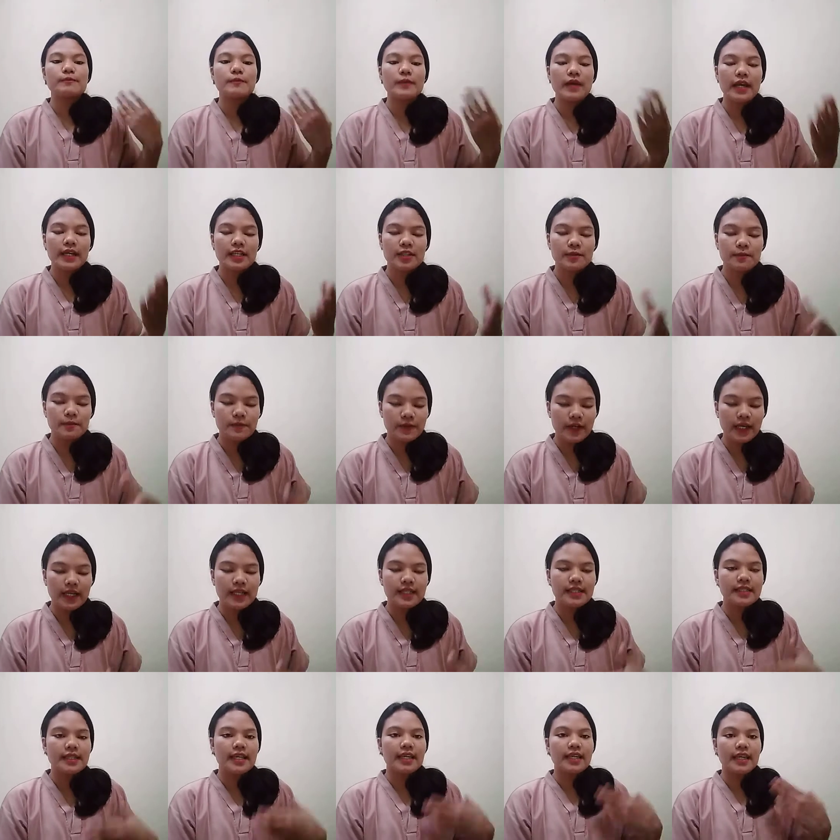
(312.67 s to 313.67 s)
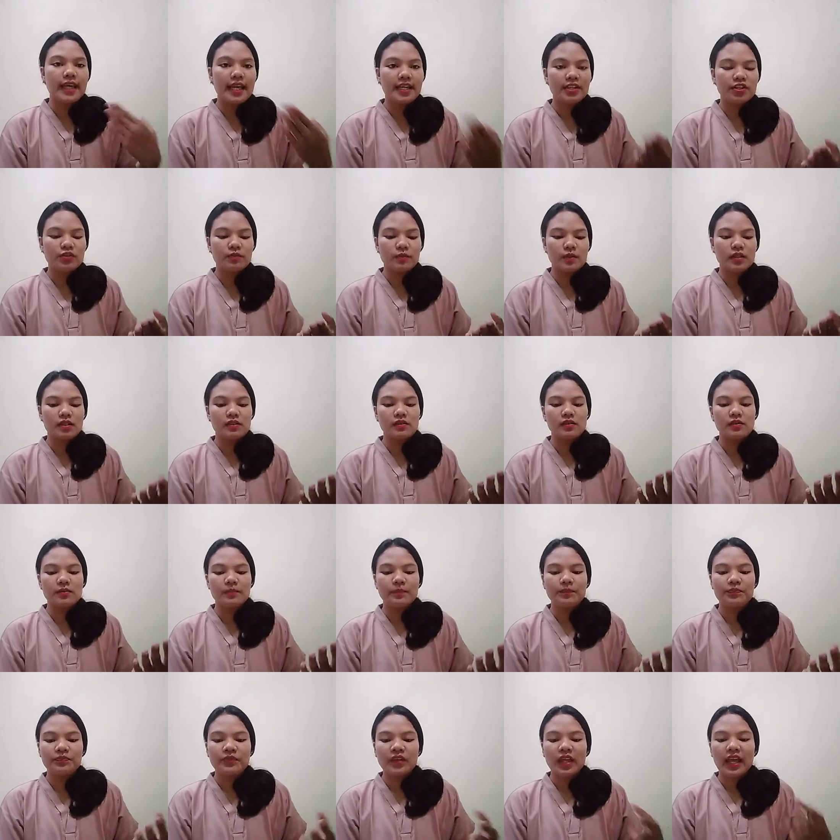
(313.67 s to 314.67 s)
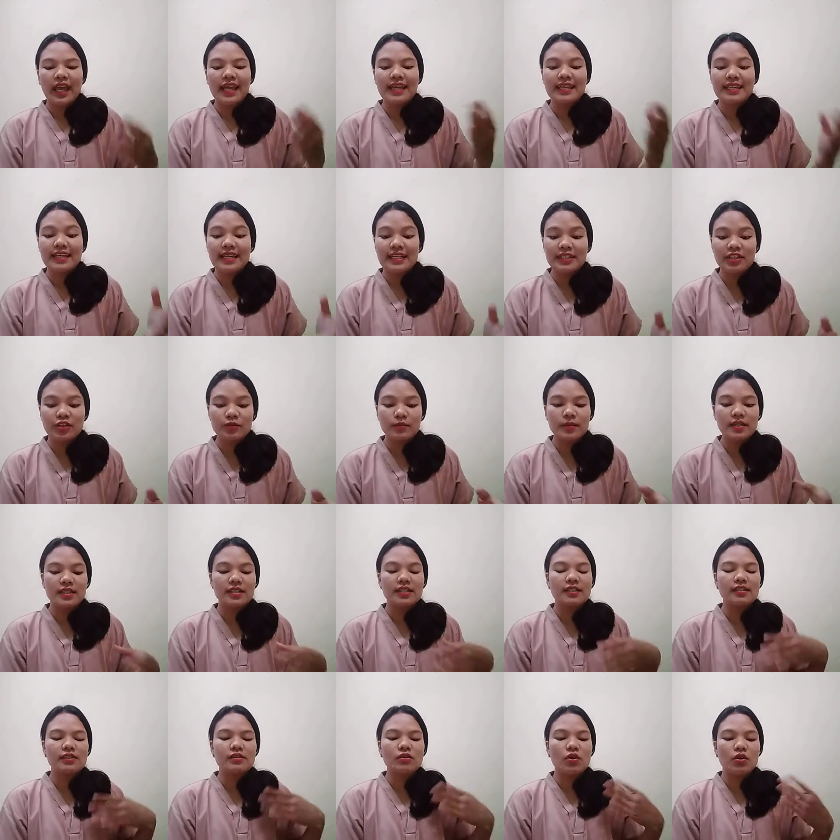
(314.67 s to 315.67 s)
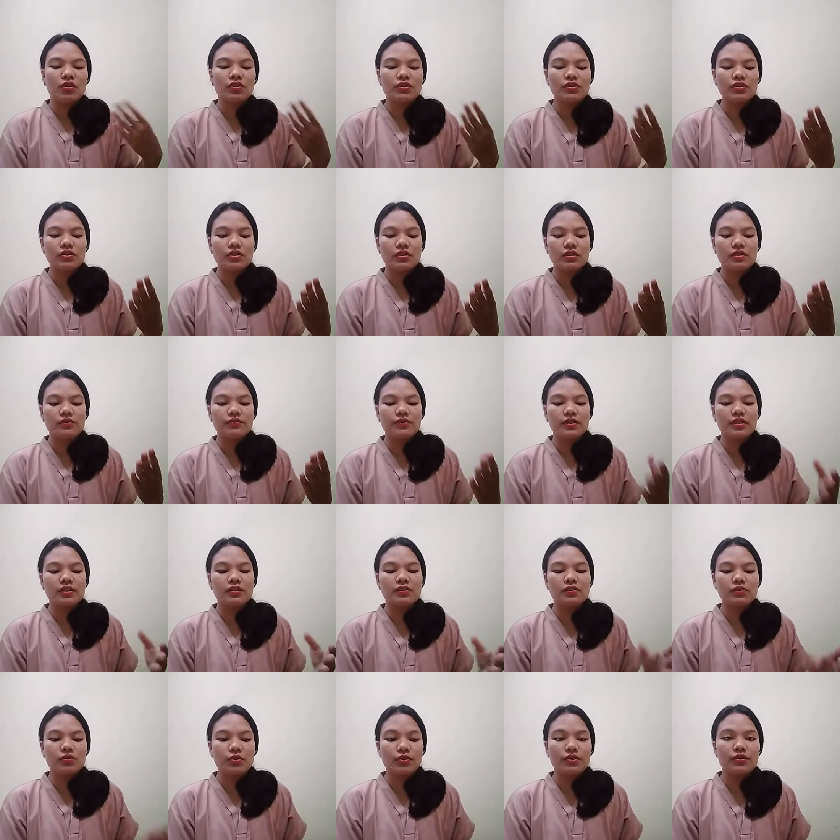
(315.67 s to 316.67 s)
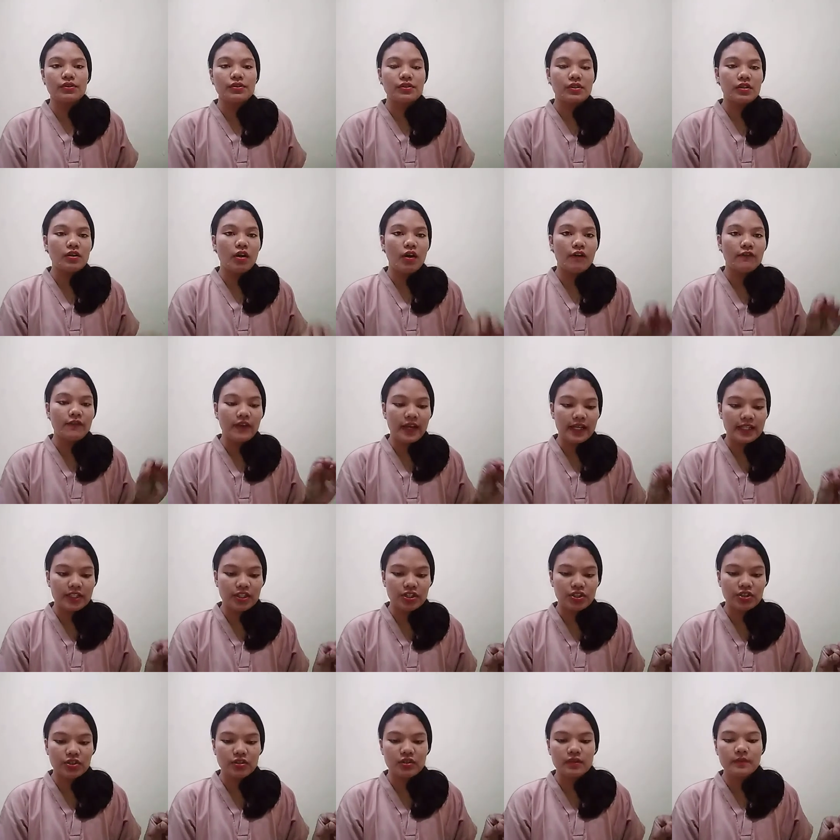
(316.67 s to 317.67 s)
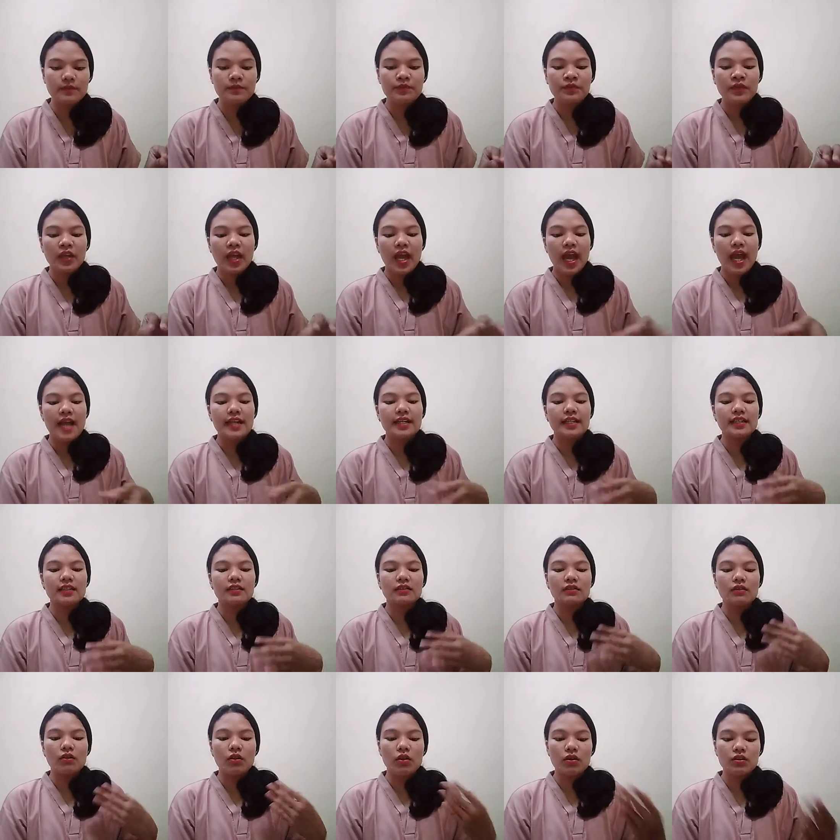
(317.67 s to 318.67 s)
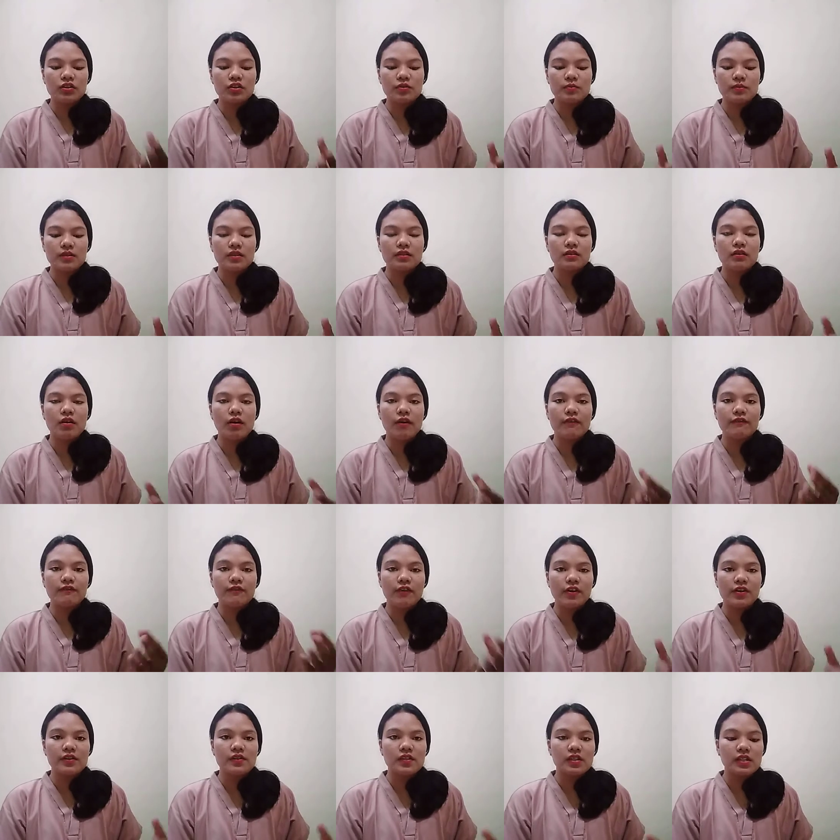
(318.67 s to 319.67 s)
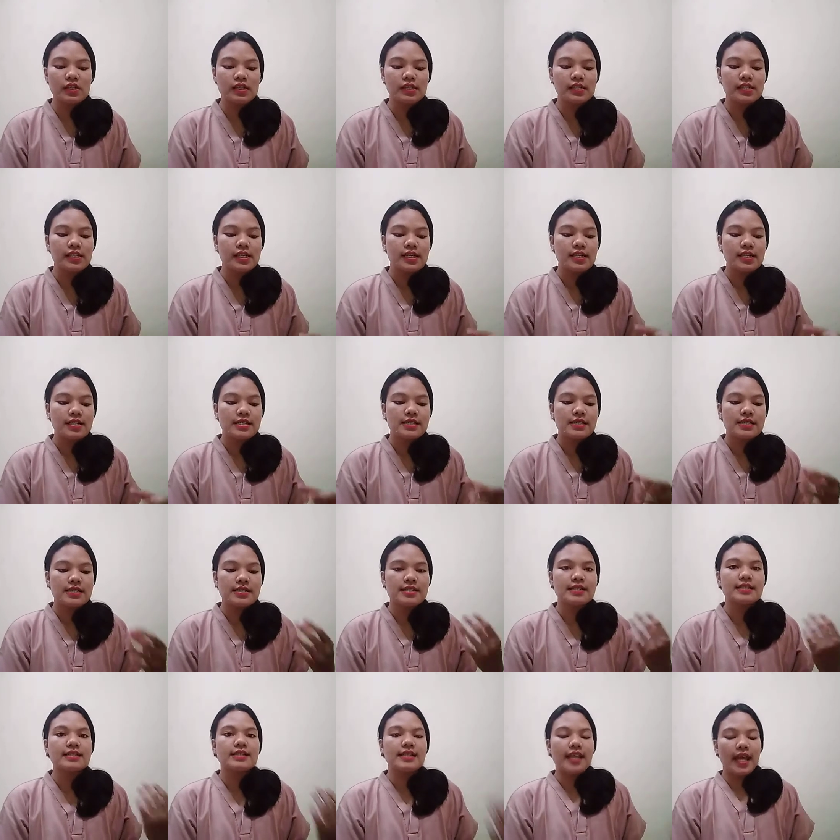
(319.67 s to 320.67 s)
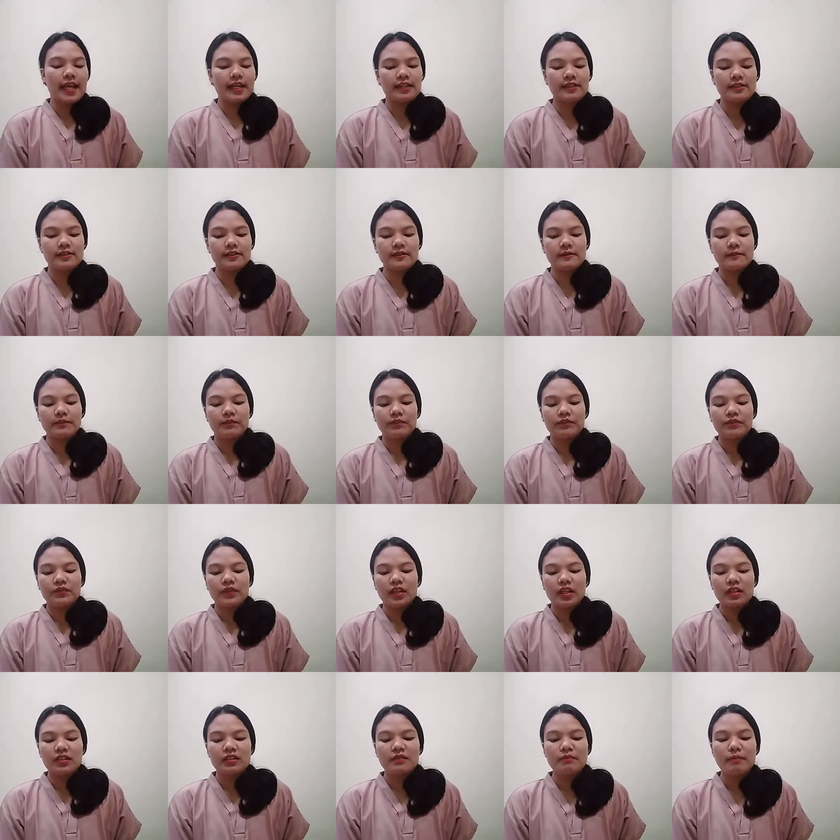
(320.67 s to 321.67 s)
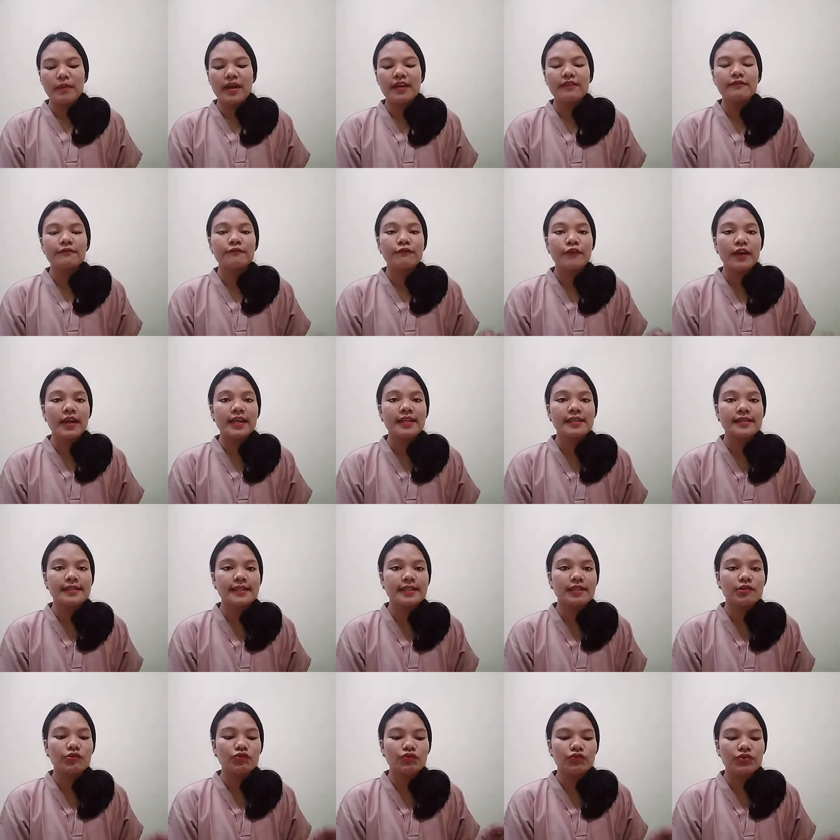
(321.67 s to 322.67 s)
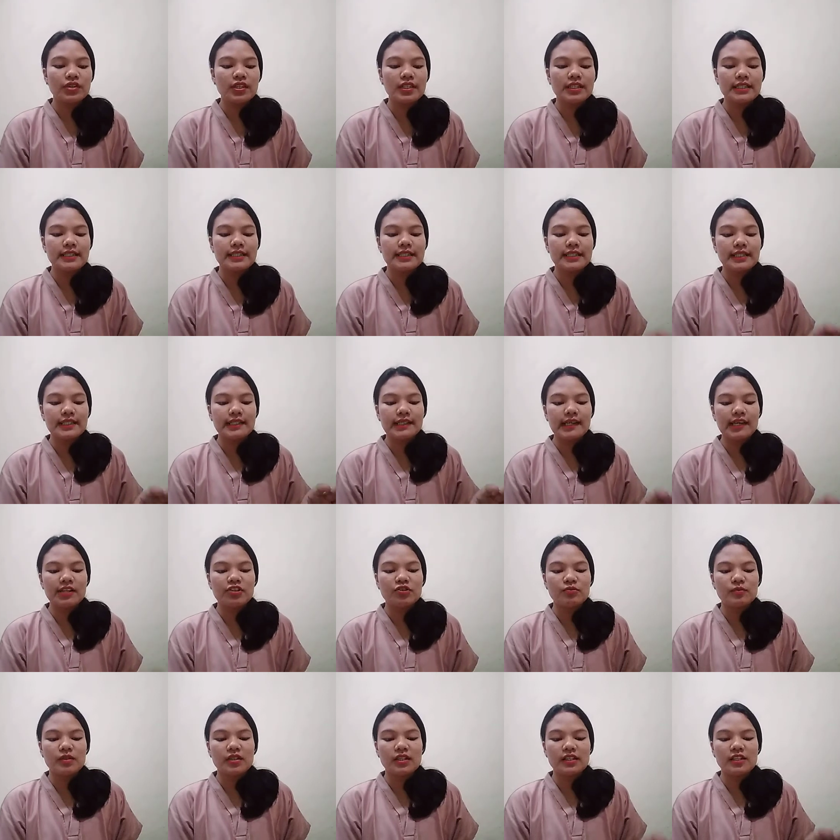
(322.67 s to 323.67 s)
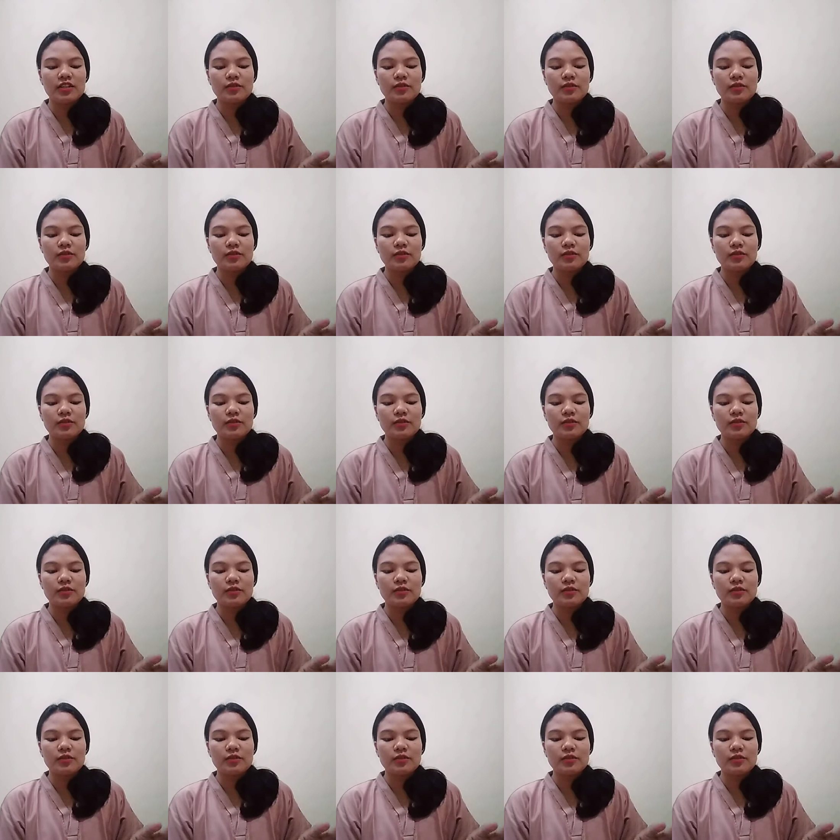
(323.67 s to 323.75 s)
express engagements. Engagement is concerned with the sourcing of attitude and acknowledgement of voices in a text. The main ways in which engagement